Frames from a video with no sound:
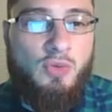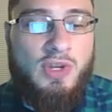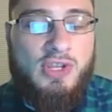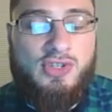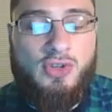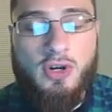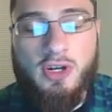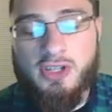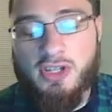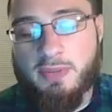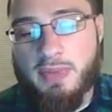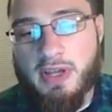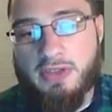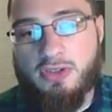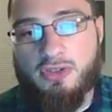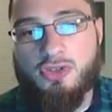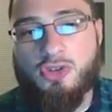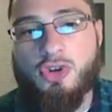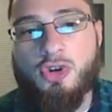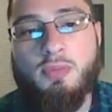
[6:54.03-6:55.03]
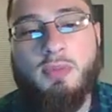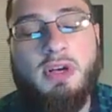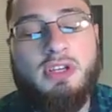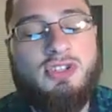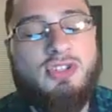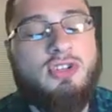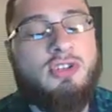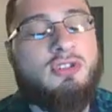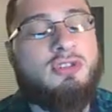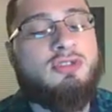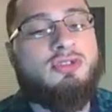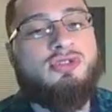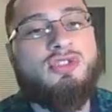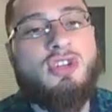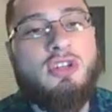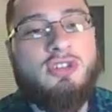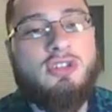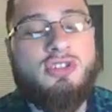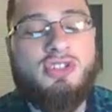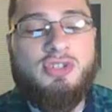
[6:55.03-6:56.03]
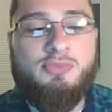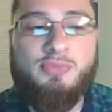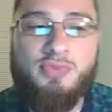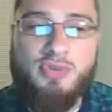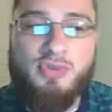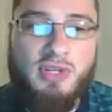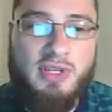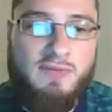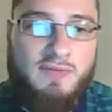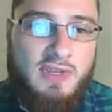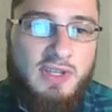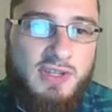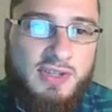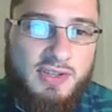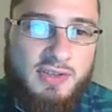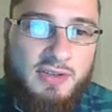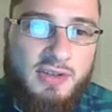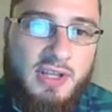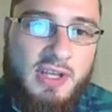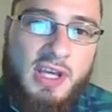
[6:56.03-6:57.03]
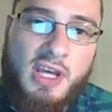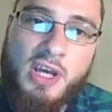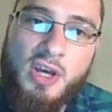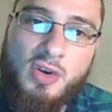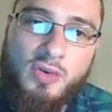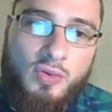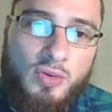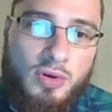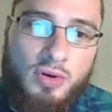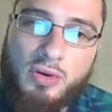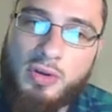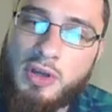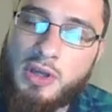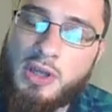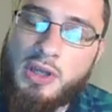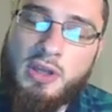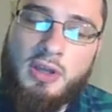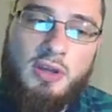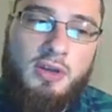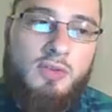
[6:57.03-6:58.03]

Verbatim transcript: we talked about the neuromuscular junction previously well